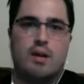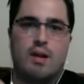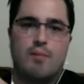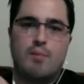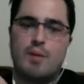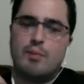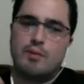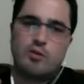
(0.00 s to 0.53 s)
and
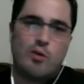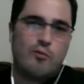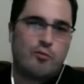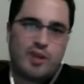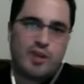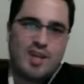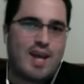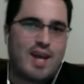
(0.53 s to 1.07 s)
people don't
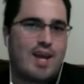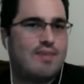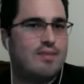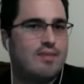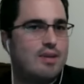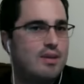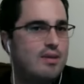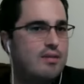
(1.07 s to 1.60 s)
forget as
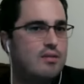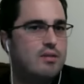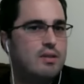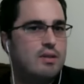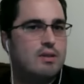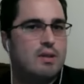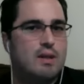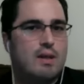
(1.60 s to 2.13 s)
easily
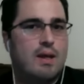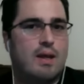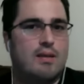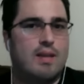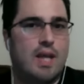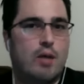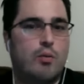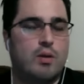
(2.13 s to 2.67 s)
as
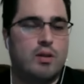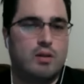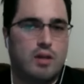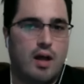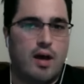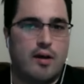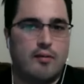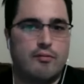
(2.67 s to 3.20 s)
they would
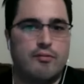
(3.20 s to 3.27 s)
love